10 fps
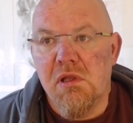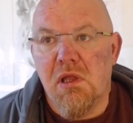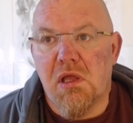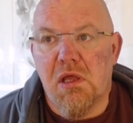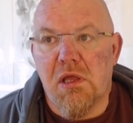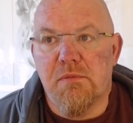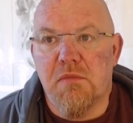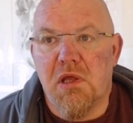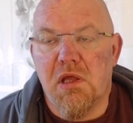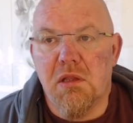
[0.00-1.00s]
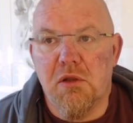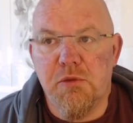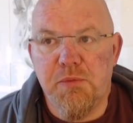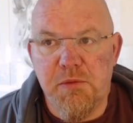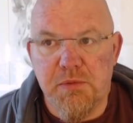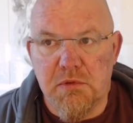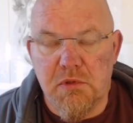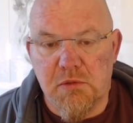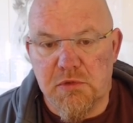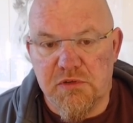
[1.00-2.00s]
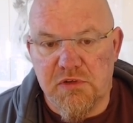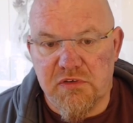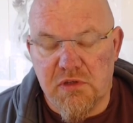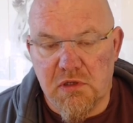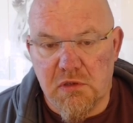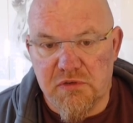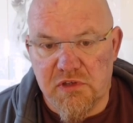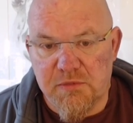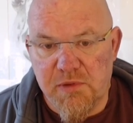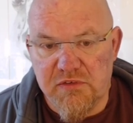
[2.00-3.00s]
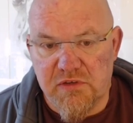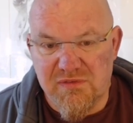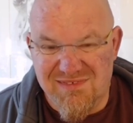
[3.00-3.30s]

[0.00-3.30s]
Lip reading: A lot of people look at blood testing and go, it's expensive.